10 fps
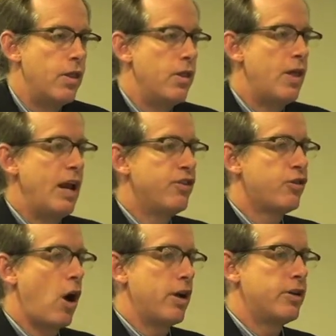they
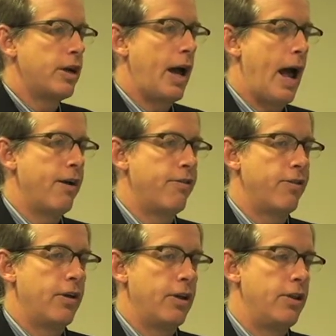sought to have
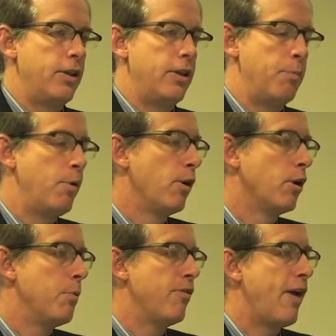the
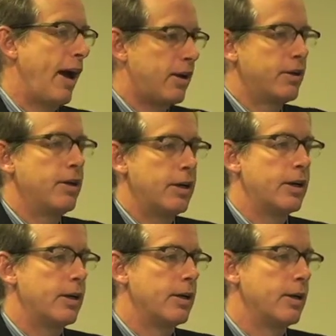pilgrim effect
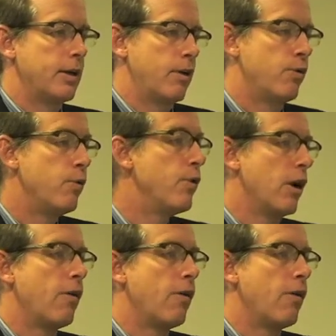uh, through their